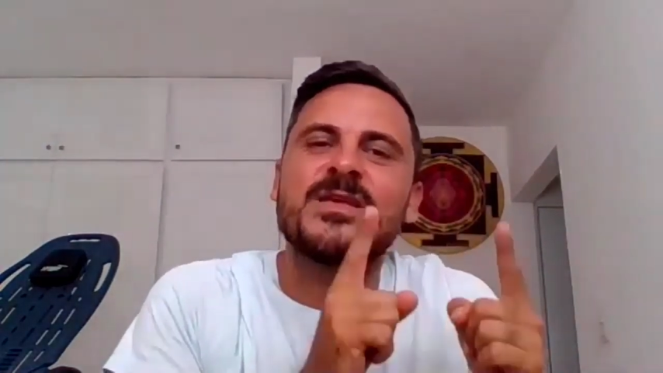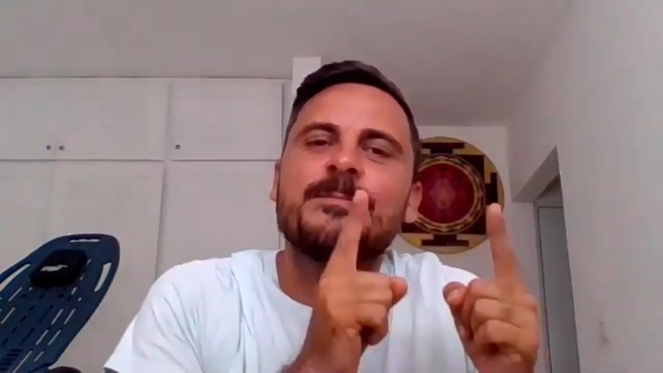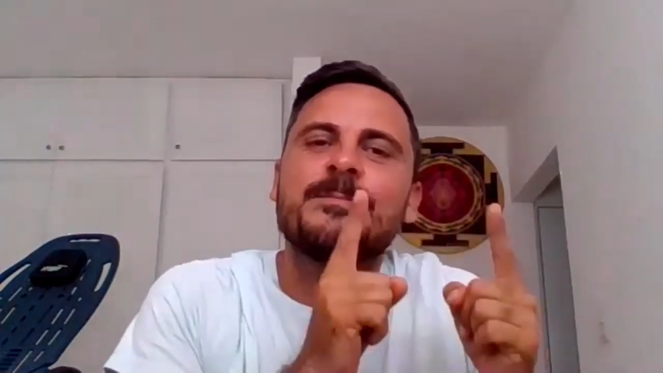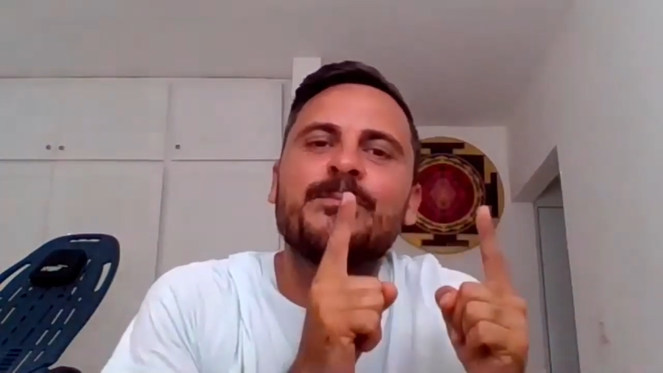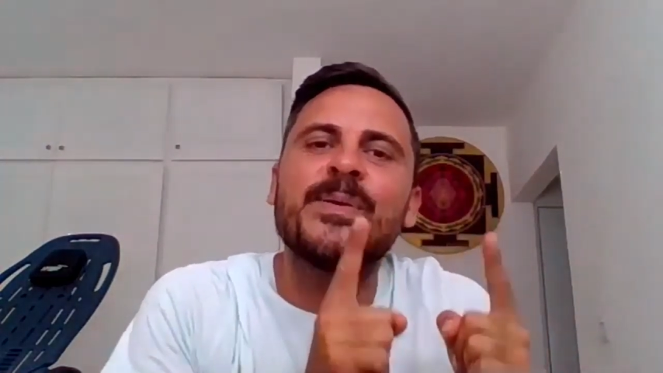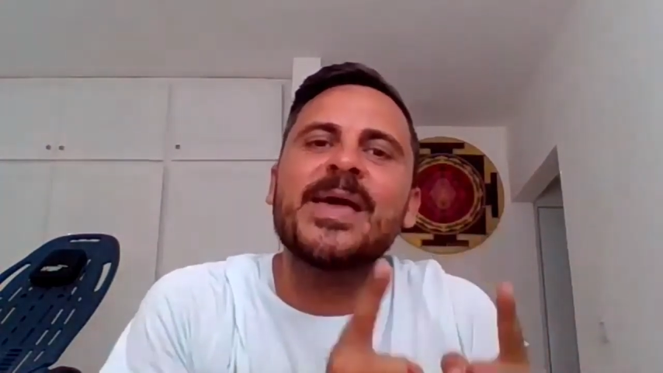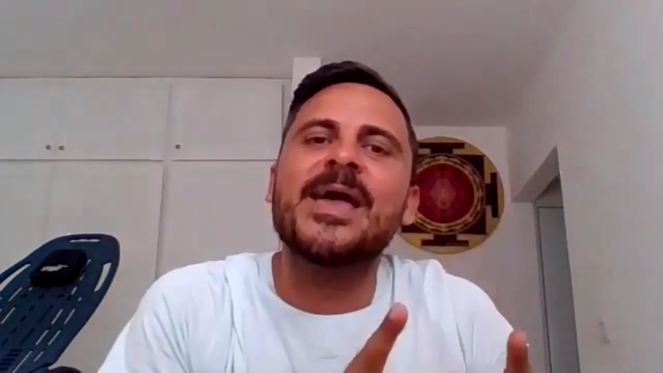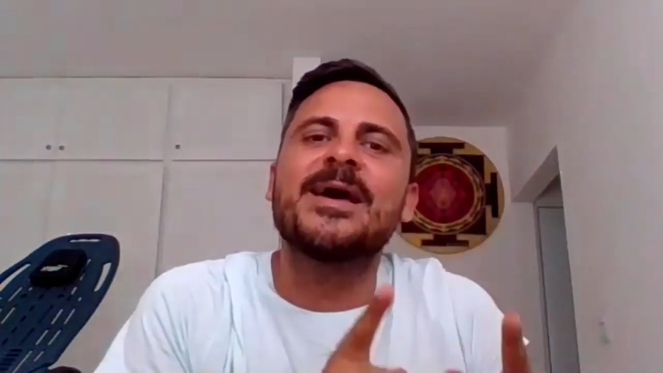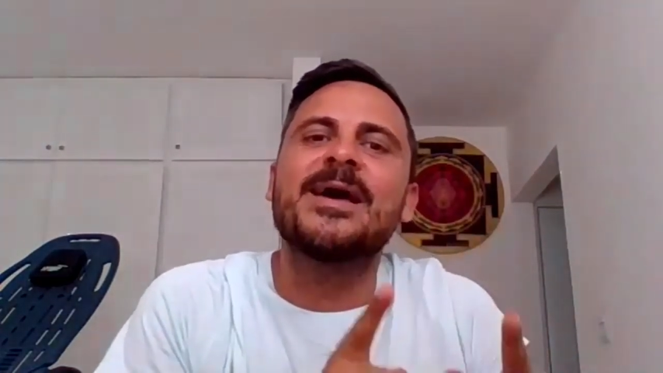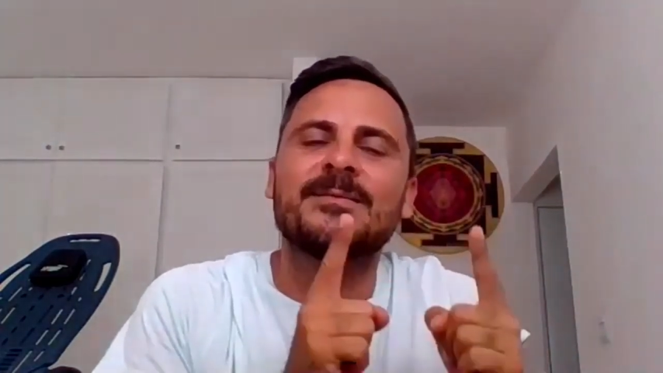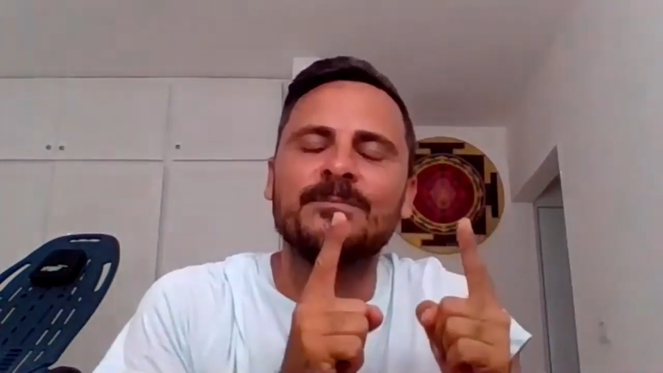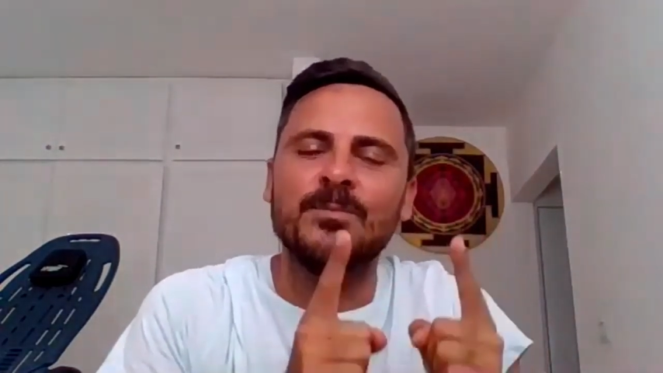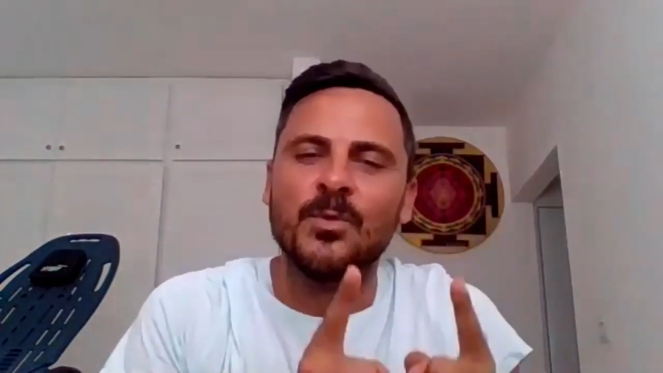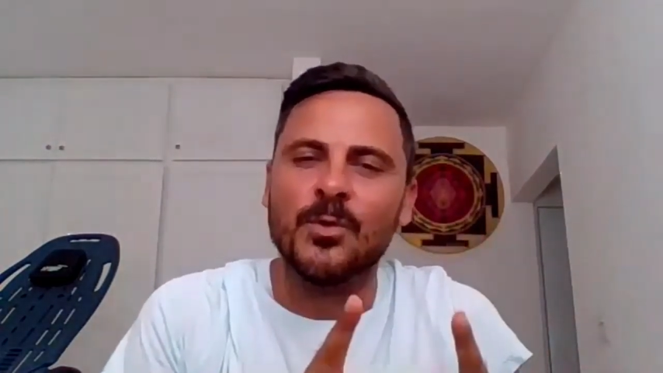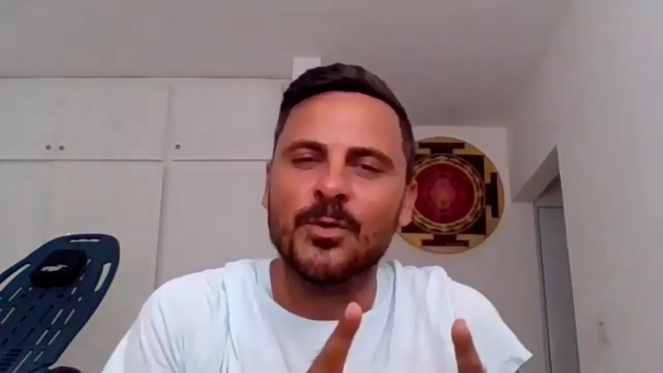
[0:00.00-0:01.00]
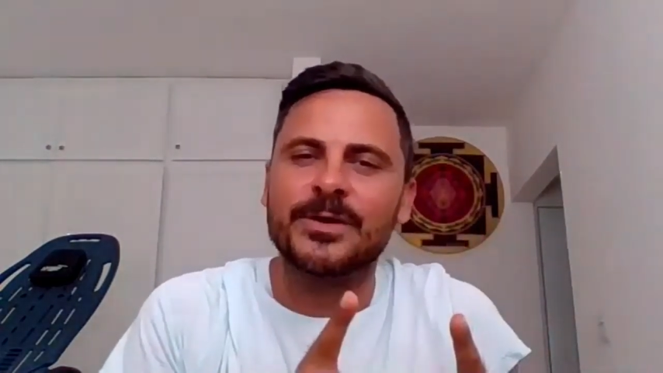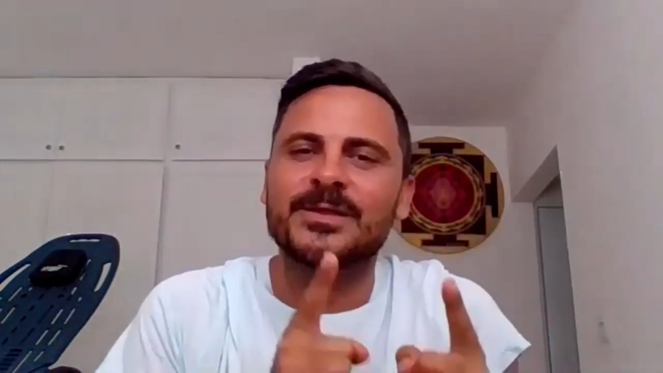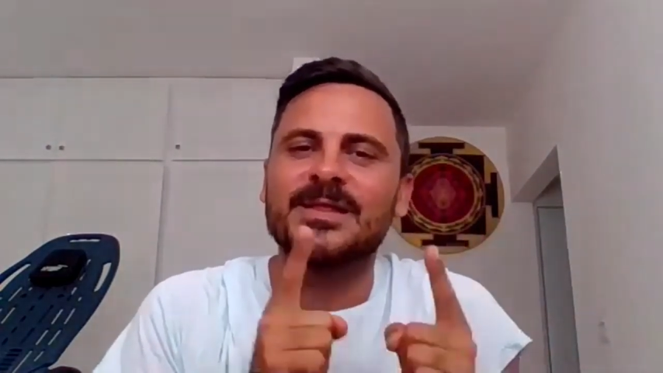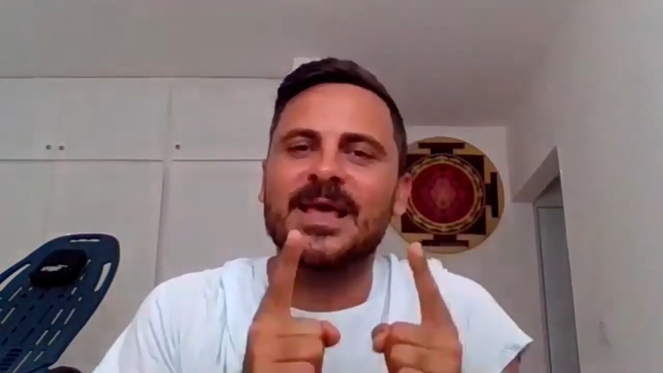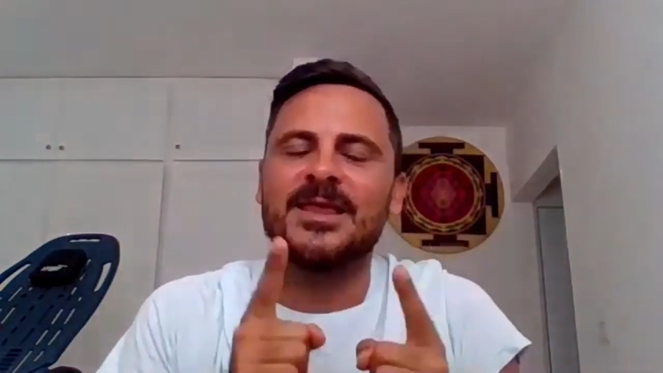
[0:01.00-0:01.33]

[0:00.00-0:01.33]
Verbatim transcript: repair more